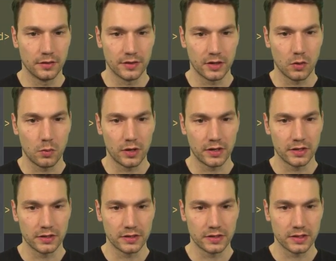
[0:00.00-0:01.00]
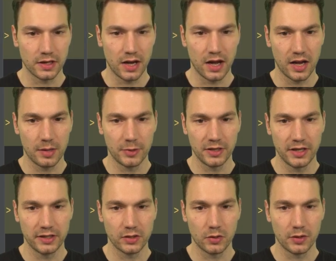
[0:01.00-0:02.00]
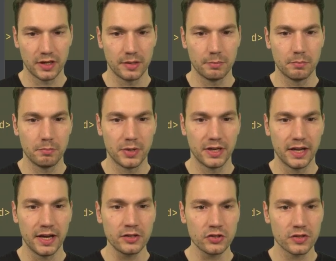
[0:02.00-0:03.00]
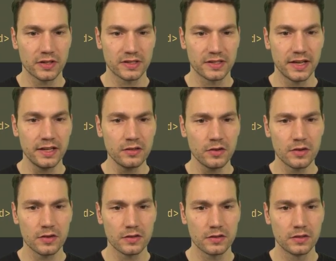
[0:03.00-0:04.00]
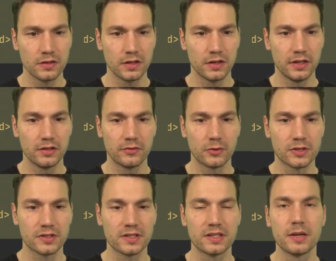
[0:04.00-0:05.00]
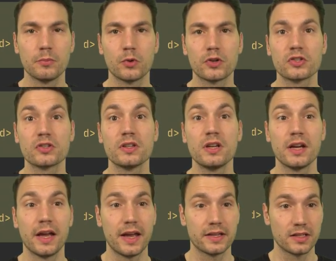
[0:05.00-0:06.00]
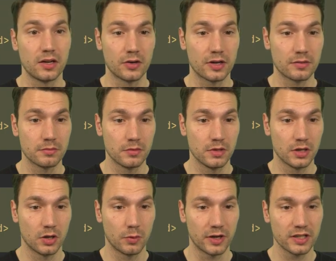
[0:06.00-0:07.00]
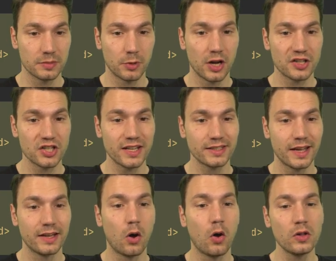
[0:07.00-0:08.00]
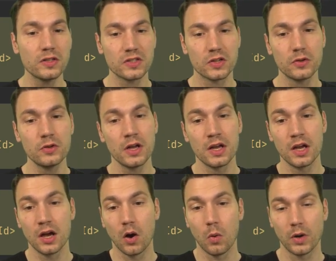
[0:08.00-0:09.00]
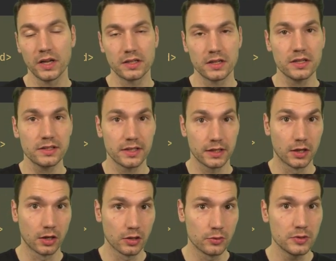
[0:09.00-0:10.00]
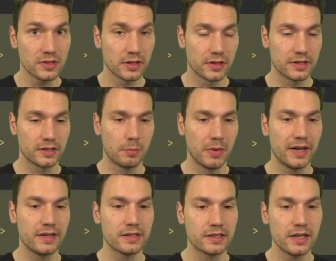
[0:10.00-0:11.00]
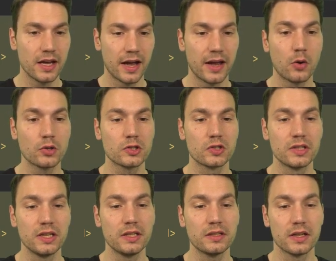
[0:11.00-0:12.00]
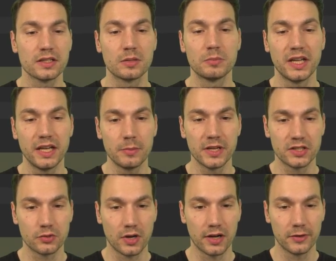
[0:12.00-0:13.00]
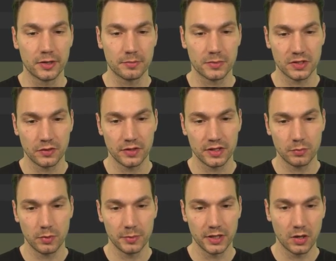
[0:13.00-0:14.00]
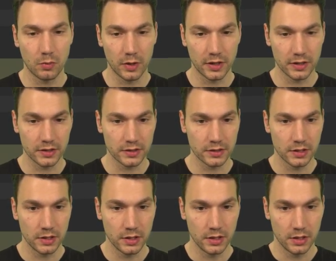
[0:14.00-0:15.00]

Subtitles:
the Quarkus Hibernate ORM panache, that's that, in of course the same version as our Quarkus project. And also what it does, it includes this dependency. I also need some database driver, so this will be Quarkus